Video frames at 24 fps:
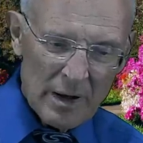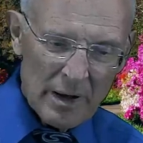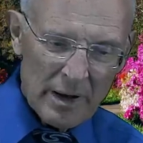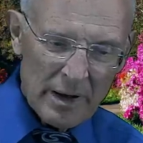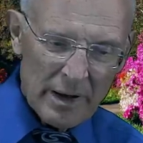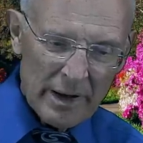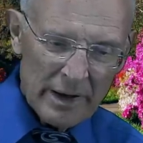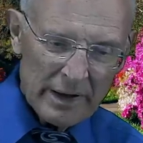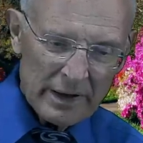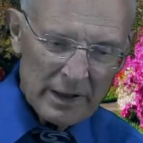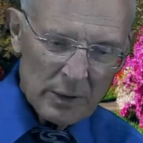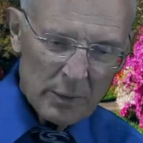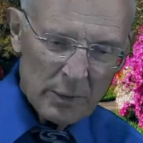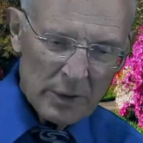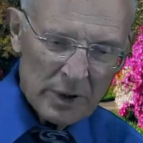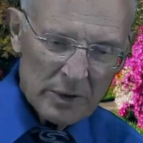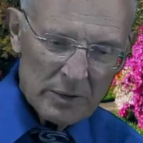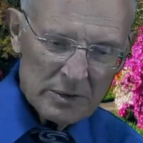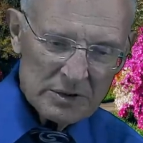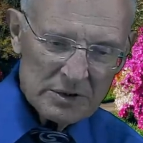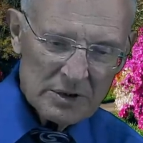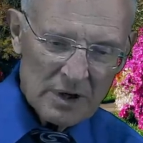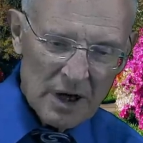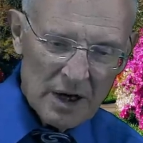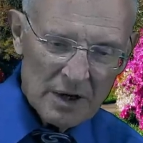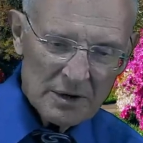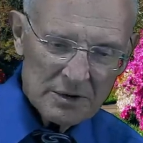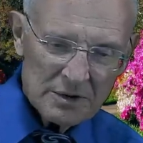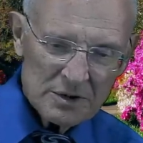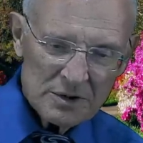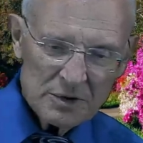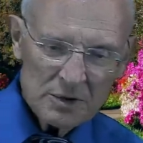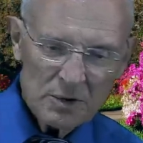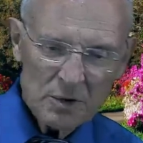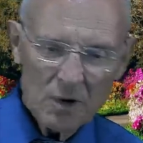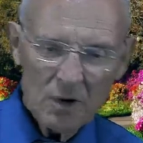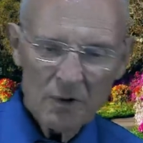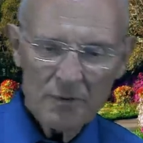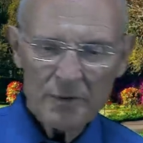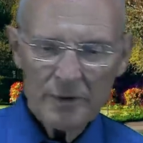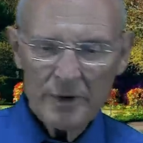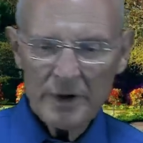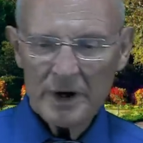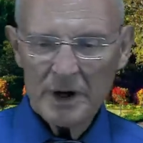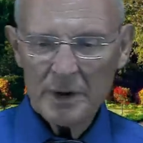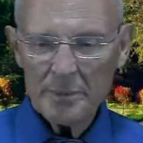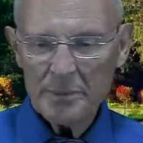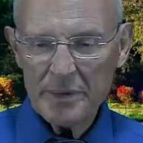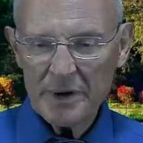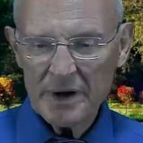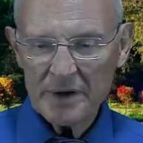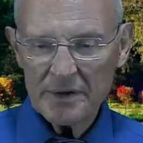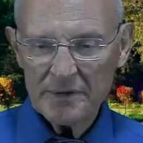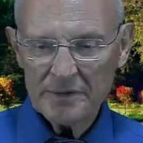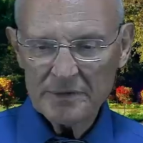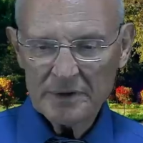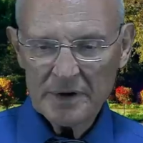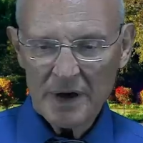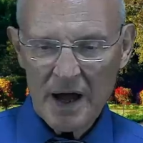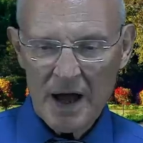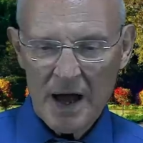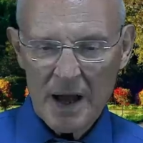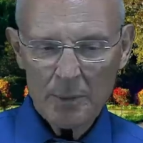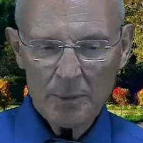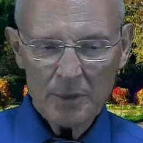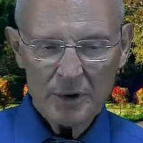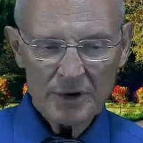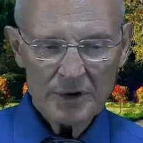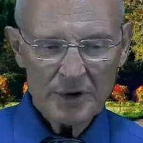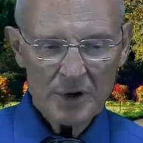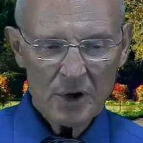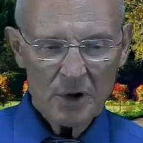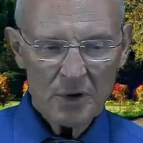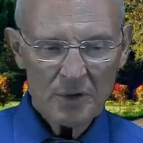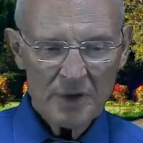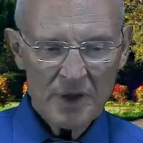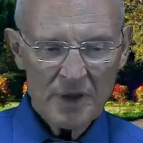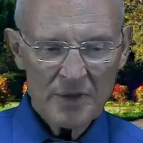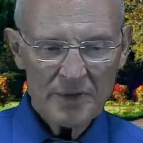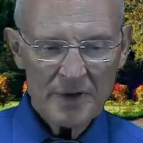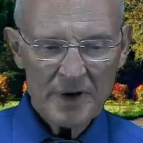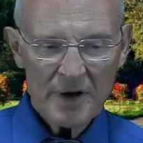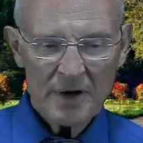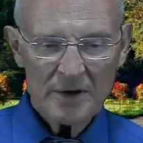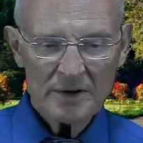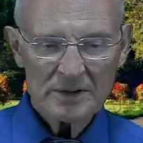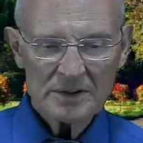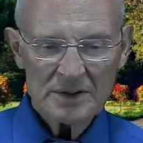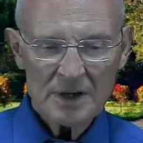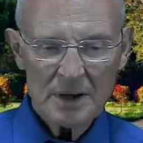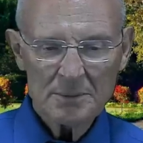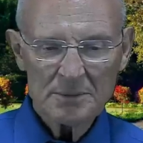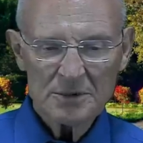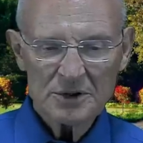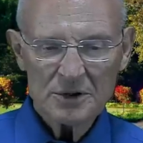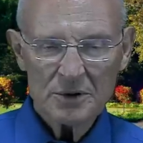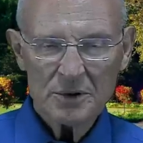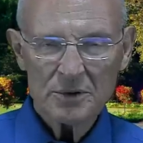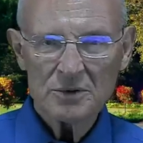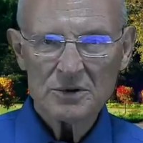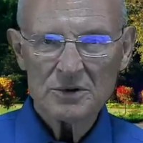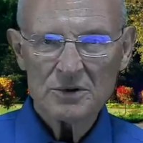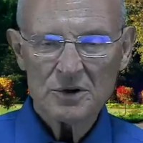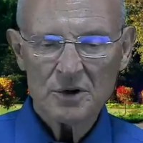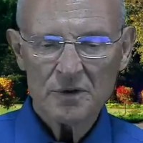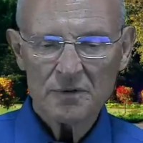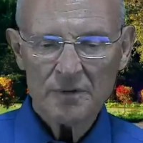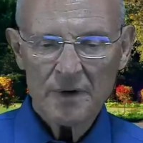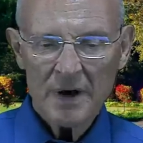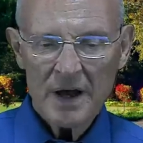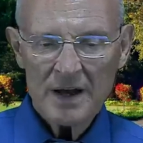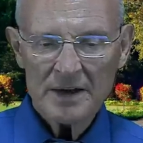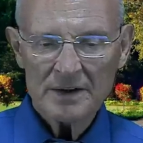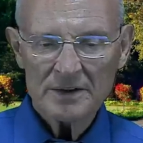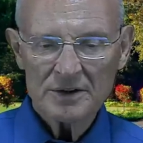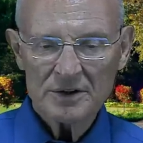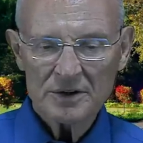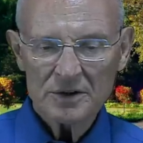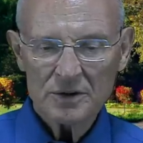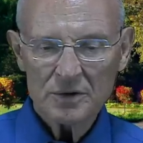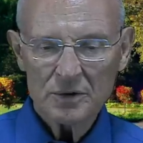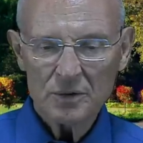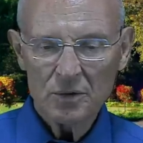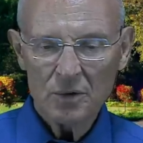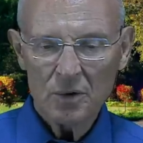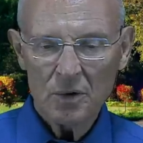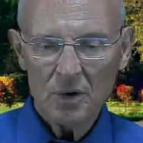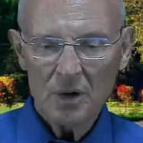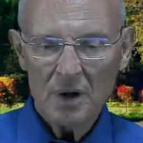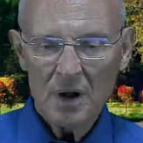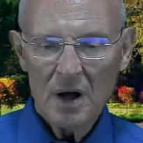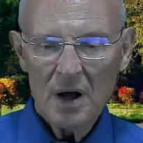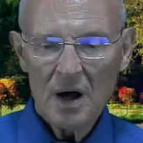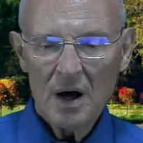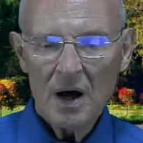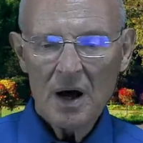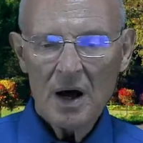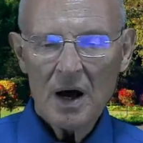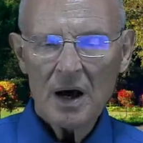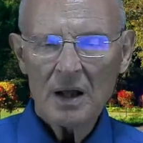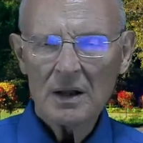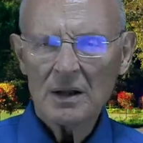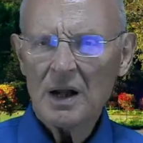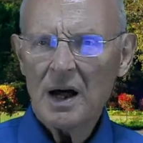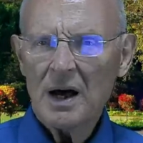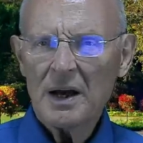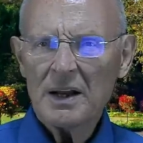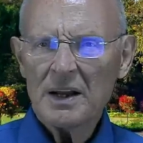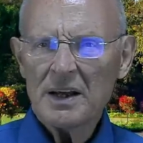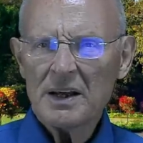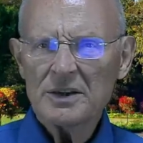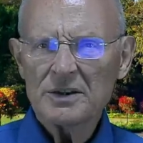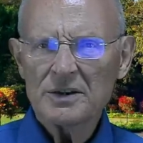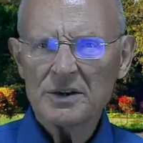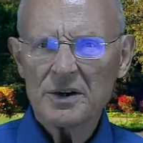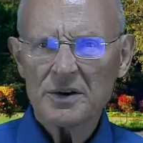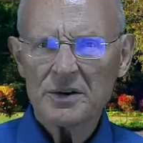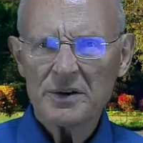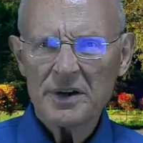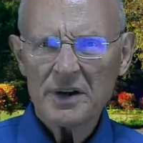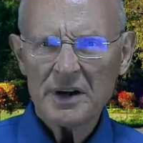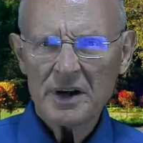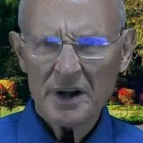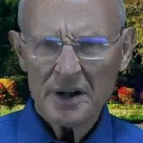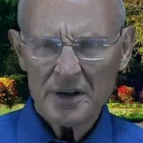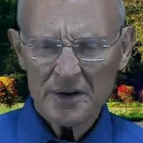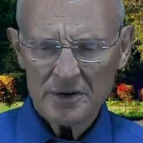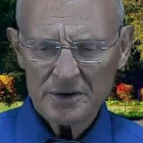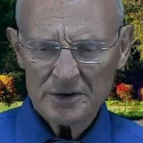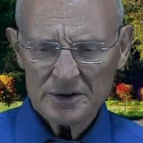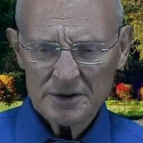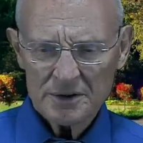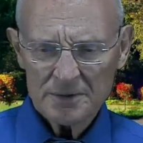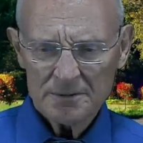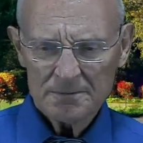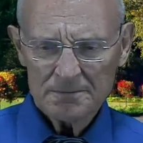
Anyone who has gone to school for any period of time will know that there are some students who find school a lot easier than others.